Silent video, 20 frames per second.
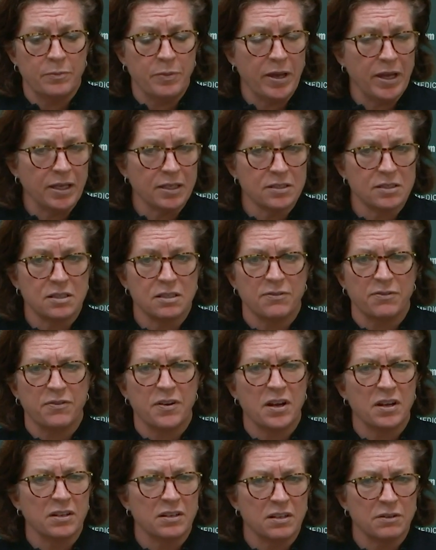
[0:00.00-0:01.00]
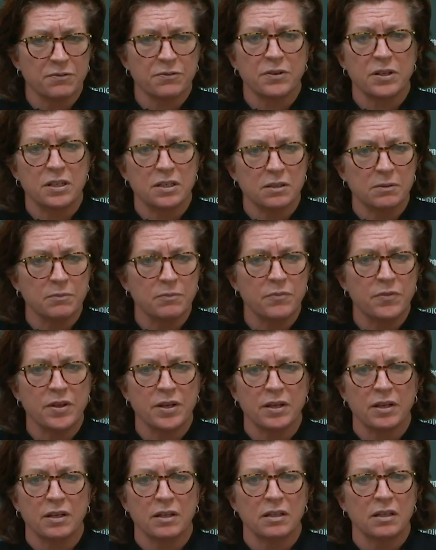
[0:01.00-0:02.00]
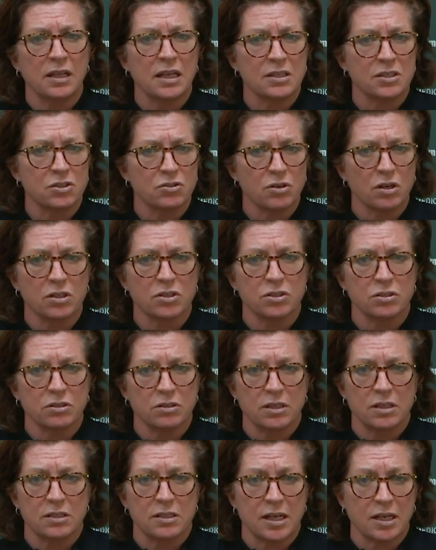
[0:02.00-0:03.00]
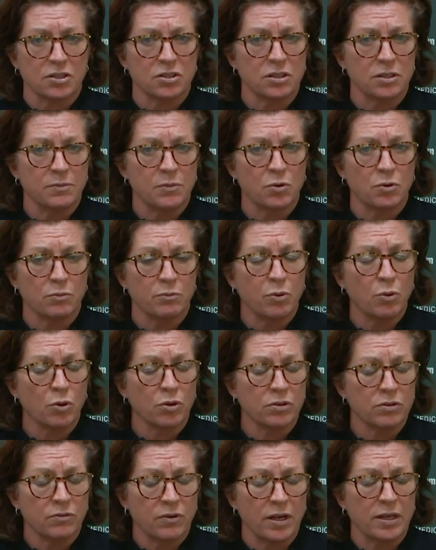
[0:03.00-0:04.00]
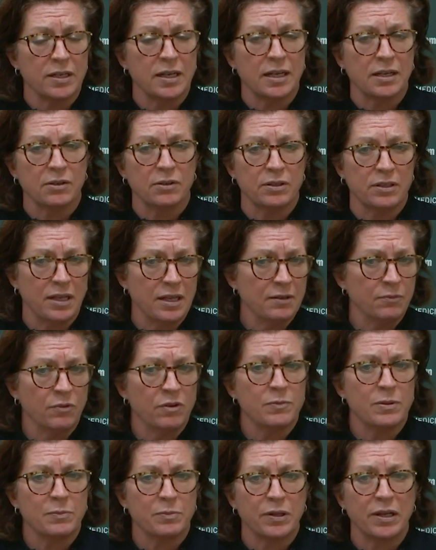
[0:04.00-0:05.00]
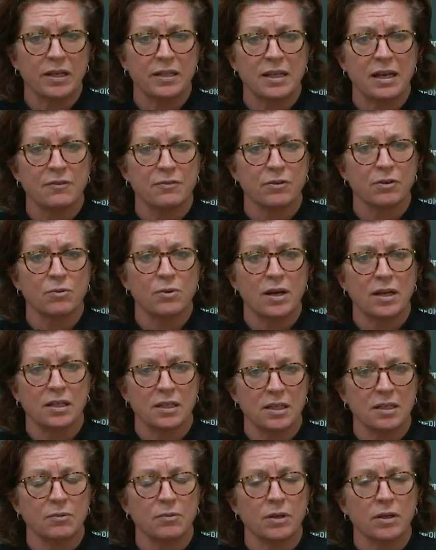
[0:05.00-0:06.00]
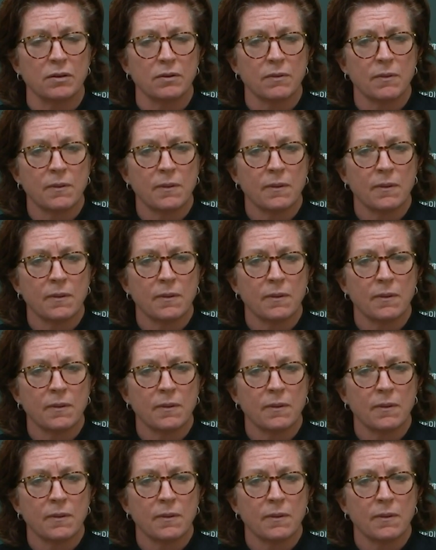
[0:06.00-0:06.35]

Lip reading: the pace, the fun, the freedom, the less structure is actually more important right now, and we've been playing that for a while anyway.